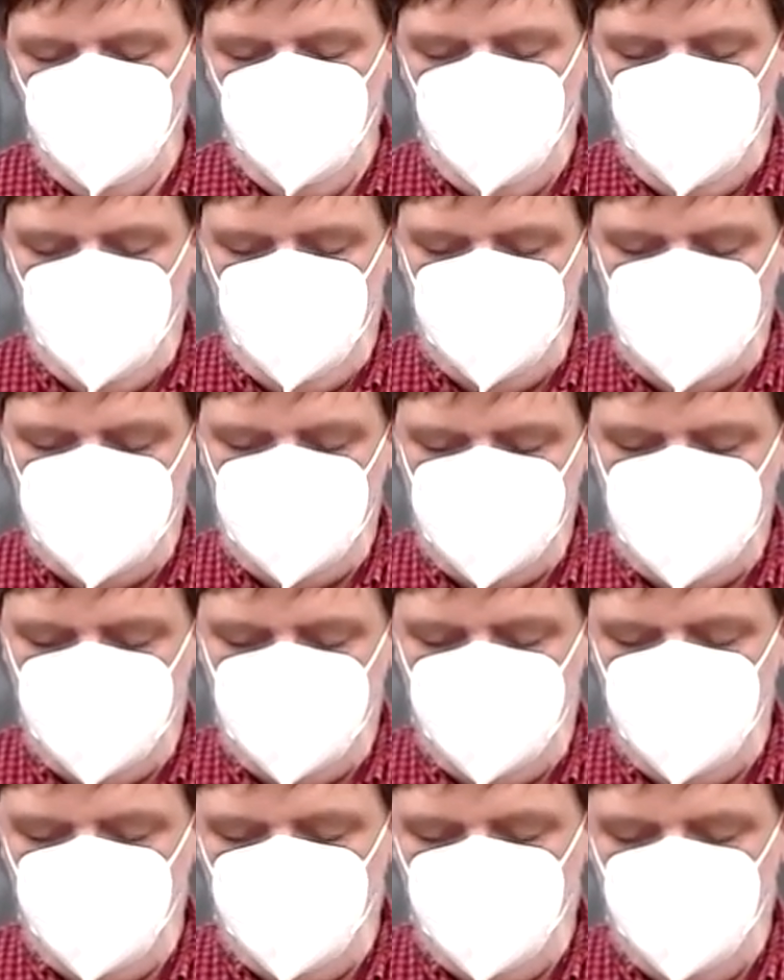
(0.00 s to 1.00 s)
but as I
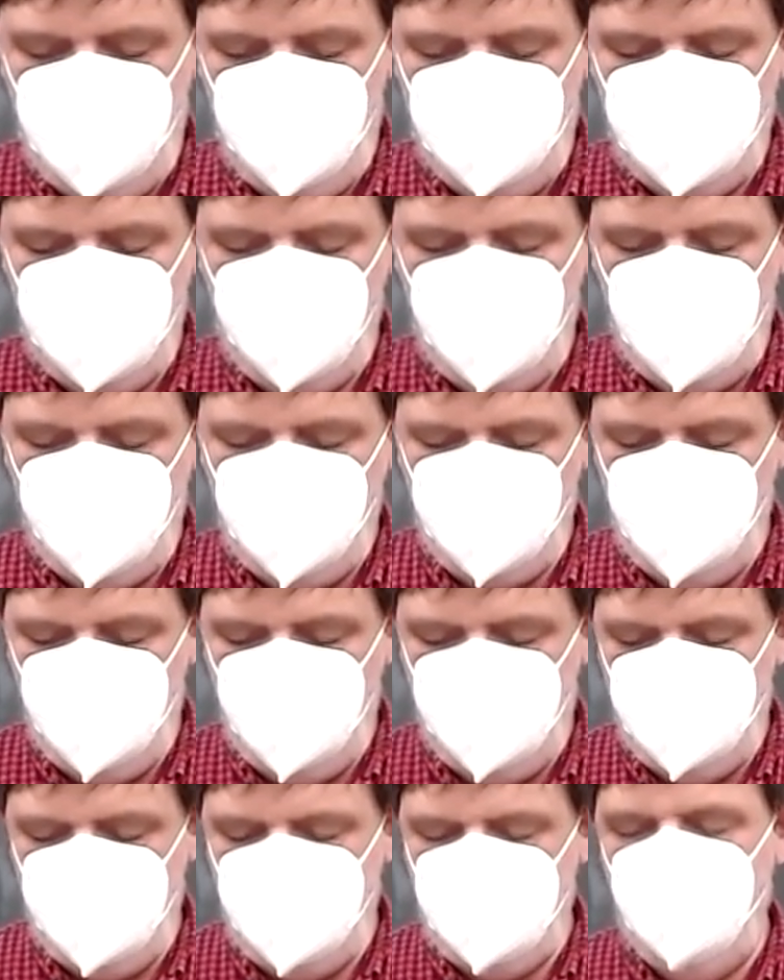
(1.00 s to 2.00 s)
say here in the
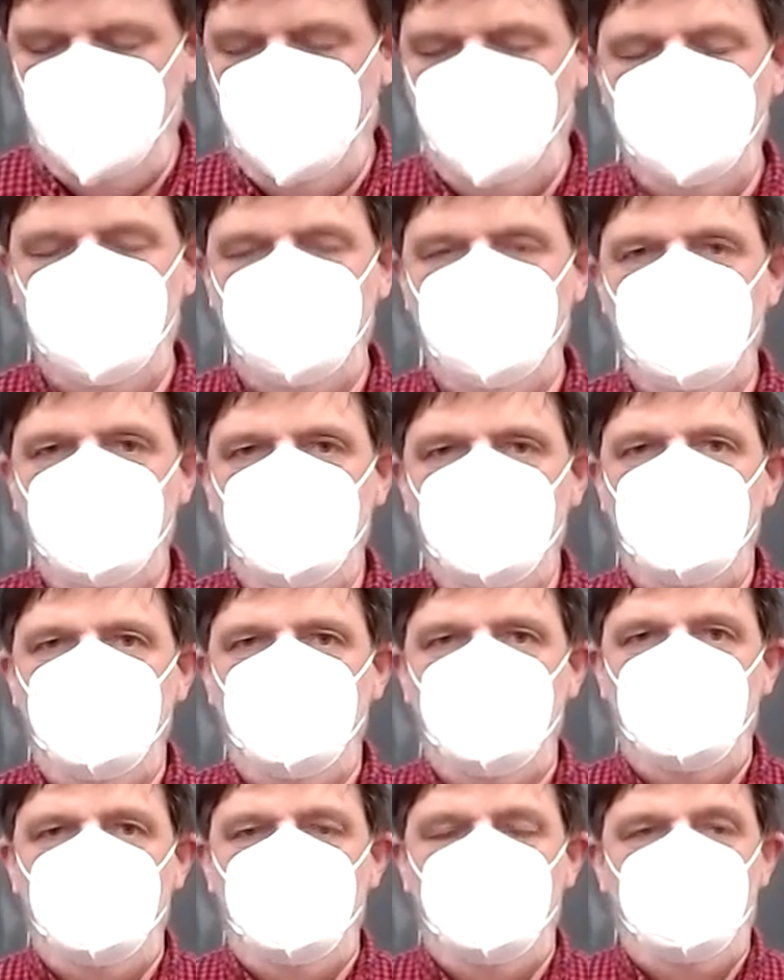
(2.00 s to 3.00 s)
instructions, like
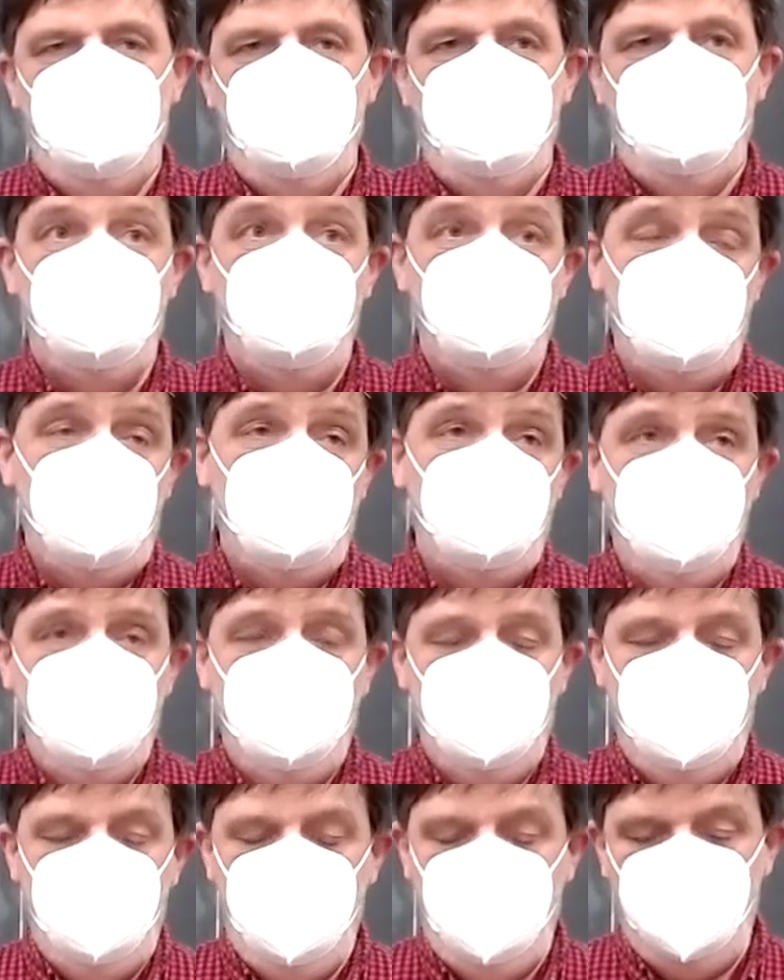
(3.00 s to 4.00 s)
sometimes
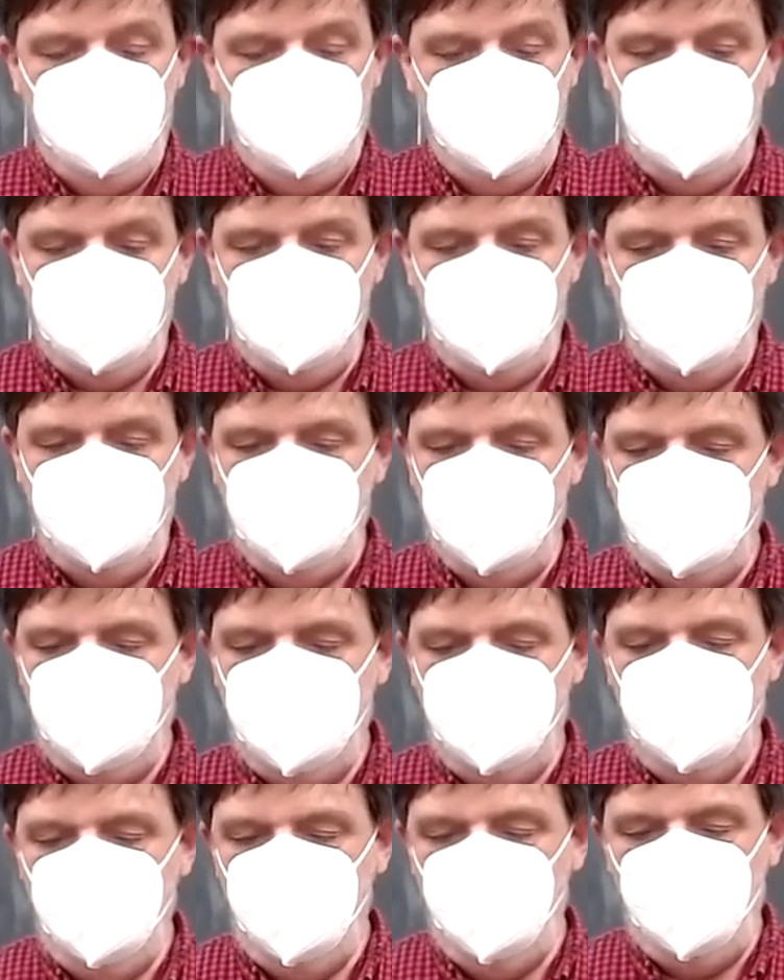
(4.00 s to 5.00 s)
it can help to say just
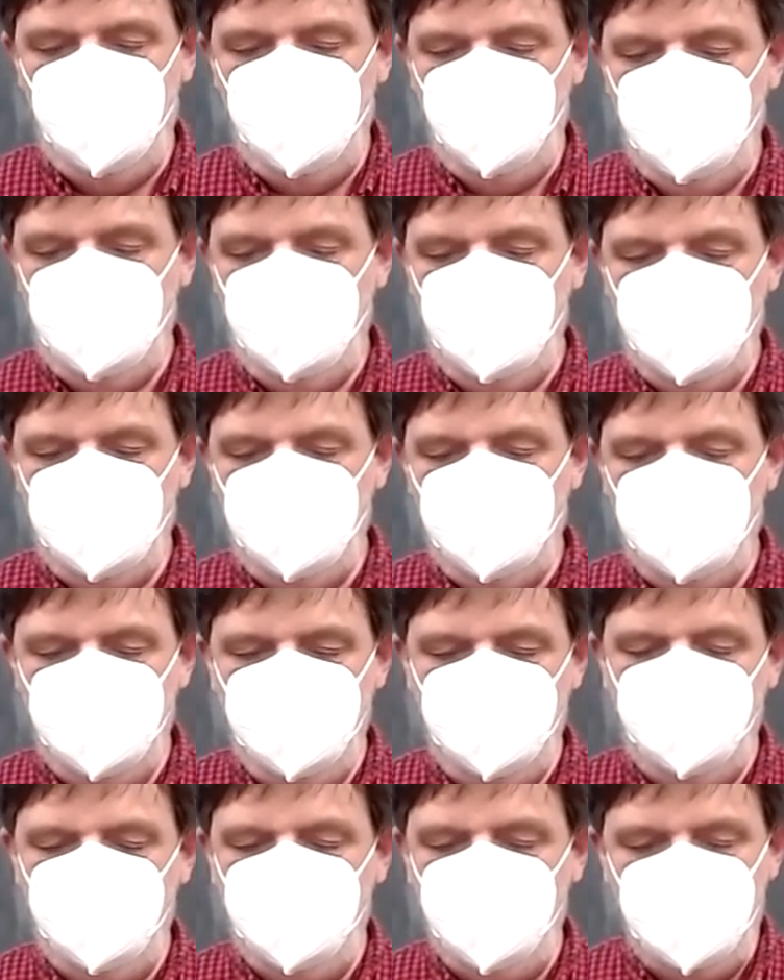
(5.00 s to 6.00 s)
you know to just
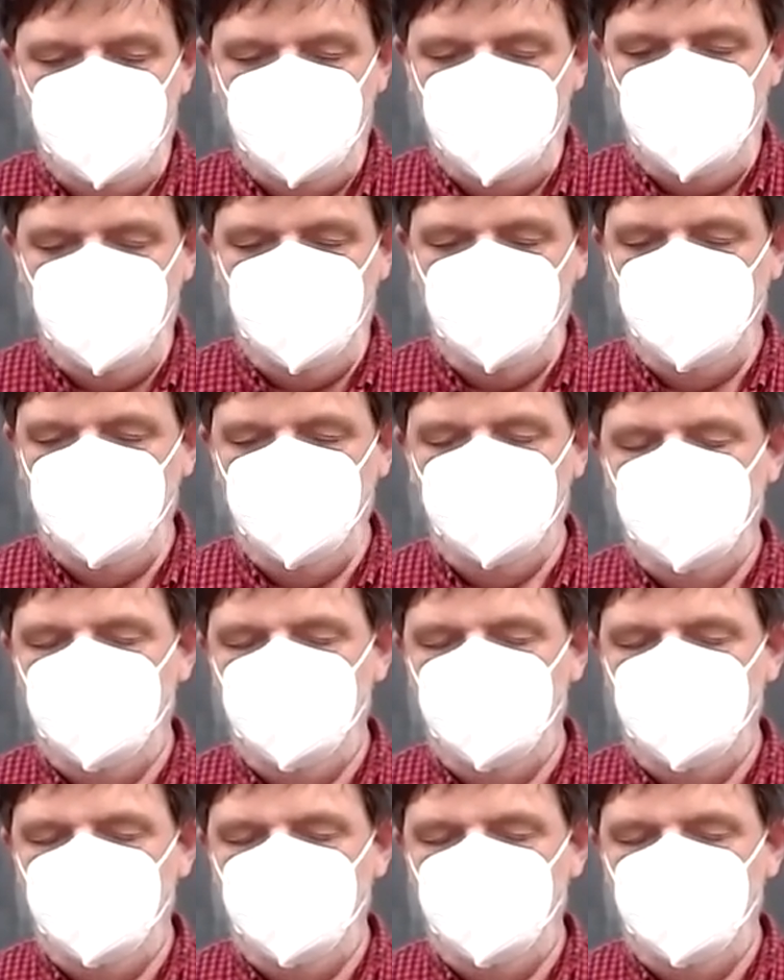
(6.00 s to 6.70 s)
briefly